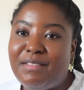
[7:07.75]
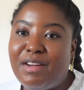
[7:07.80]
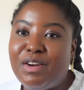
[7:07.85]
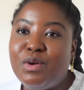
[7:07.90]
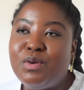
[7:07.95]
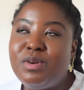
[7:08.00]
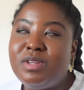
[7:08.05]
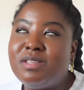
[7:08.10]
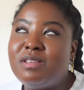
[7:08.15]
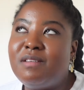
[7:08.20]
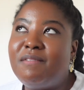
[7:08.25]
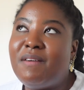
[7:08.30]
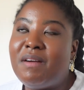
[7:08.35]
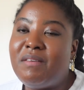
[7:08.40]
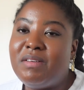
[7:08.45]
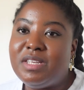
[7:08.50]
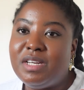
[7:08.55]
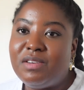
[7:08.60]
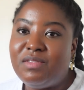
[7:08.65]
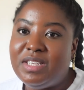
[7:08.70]
I noticed the
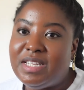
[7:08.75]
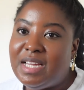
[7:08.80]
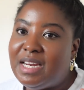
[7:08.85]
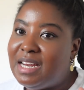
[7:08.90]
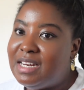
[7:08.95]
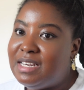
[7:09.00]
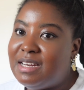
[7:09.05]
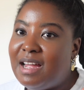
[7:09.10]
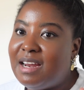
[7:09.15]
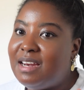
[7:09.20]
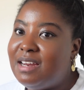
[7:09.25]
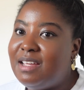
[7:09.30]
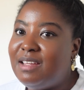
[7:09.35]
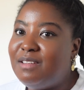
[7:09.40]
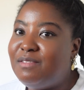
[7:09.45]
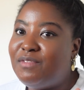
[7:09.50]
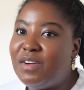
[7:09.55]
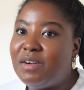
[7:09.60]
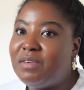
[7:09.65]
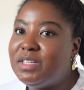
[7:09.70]
fairy tale retelling, and
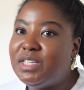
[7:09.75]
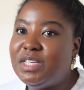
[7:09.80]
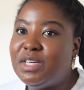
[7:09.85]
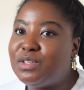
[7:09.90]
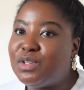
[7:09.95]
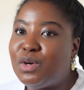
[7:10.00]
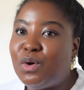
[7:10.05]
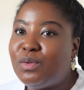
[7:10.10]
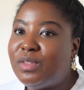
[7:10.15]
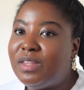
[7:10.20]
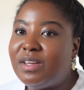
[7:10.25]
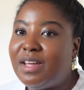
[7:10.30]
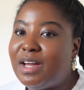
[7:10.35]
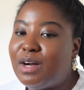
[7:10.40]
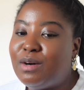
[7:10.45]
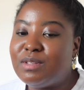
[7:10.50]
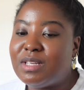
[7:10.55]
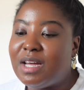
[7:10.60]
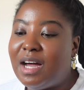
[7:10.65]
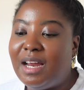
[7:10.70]
in fairy tales all the
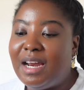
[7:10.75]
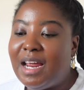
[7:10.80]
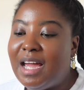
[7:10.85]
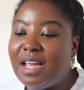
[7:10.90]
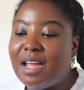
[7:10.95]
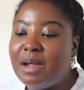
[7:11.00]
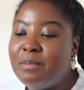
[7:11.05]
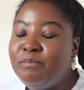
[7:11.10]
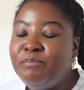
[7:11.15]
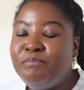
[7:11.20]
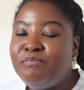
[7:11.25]
girls are like